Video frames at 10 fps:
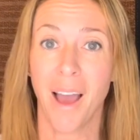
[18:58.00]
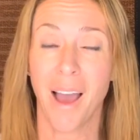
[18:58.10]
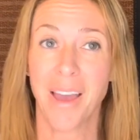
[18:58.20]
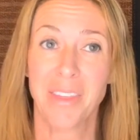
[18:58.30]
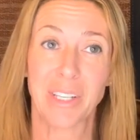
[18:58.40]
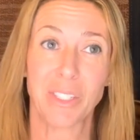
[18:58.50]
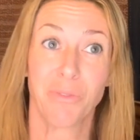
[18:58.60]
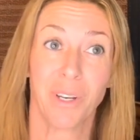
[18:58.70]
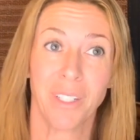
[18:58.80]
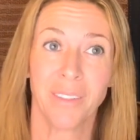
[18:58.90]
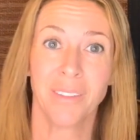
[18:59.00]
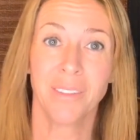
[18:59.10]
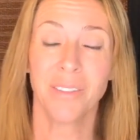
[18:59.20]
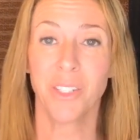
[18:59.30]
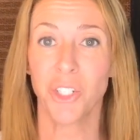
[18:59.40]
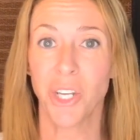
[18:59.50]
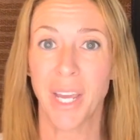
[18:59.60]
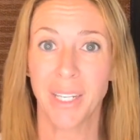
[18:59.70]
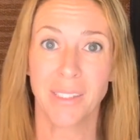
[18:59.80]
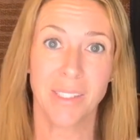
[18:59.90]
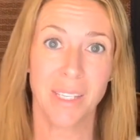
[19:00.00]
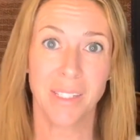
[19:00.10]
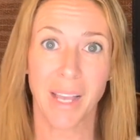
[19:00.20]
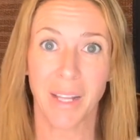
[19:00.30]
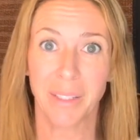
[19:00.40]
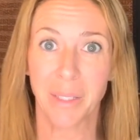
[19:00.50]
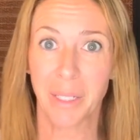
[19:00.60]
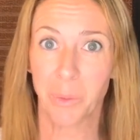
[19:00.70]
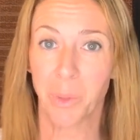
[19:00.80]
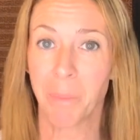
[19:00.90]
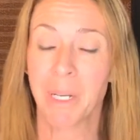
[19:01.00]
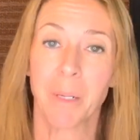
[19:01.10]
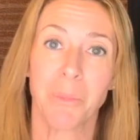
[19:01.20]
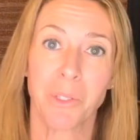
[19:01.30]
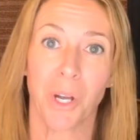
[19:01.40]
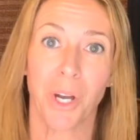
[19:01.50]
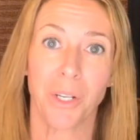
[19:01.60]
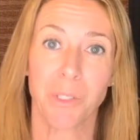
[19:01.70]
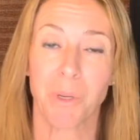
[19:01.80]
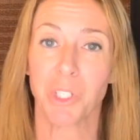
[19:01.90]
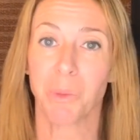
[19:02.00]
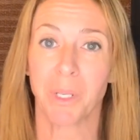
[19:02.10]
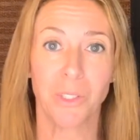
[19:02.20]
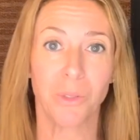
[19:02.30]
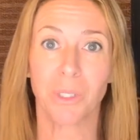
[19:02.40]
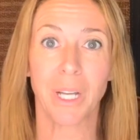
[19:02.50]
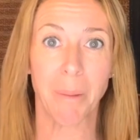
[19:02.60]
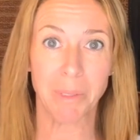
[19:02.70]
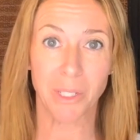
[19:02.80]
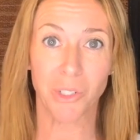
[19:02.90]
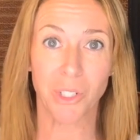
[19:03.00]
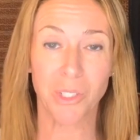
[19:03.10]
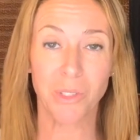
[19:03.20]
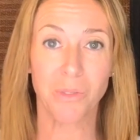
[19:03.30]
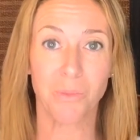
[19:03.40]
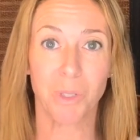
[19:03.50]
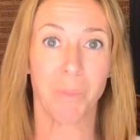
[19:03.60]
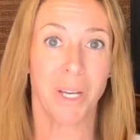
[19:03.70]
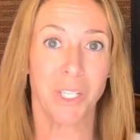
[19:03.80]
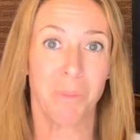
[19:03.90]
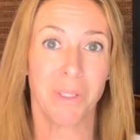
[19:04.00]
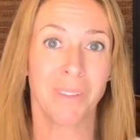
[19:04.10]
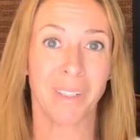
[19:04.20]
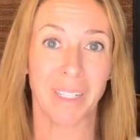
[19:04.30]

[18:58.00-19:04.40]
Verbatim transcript: I think it's fun to check and see exactly like what my numbers are, especially when I do competitions with my husband.